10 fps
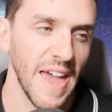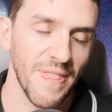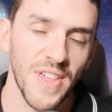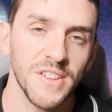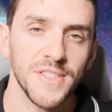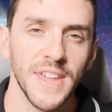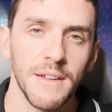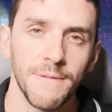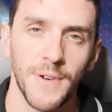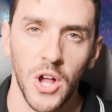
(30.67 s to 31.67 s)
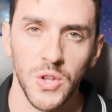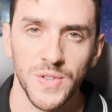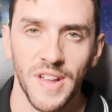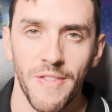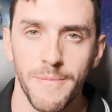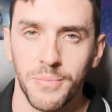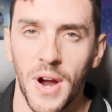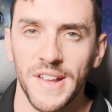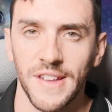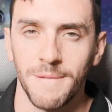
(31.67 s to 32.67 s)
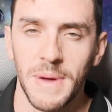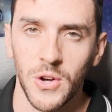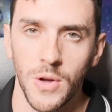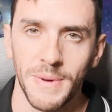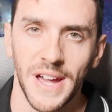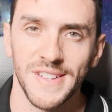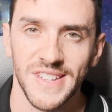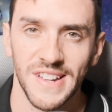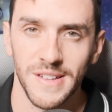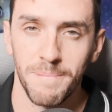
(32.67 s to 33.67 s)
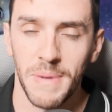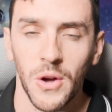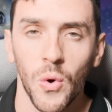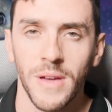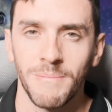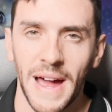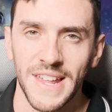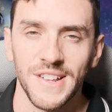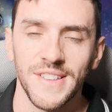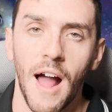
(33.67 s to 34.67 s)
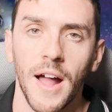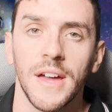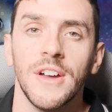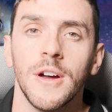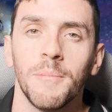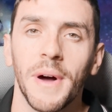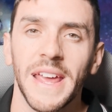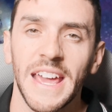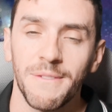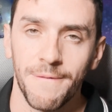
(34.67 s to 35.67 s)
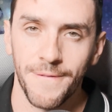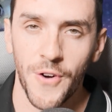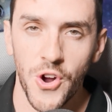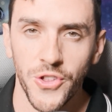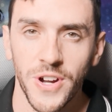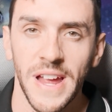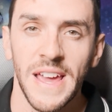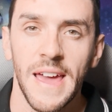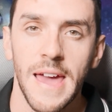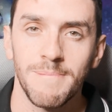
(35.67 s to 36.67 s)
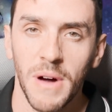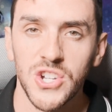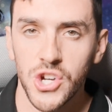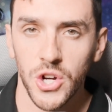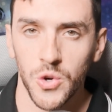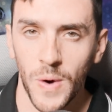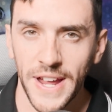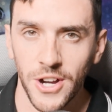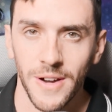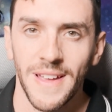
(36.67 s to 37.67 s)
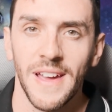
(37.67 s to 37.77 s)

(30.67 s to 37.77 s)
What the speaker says: And this thing follows the price of Bitcoin because it is a Bitcoin mining stock, but it further and much greater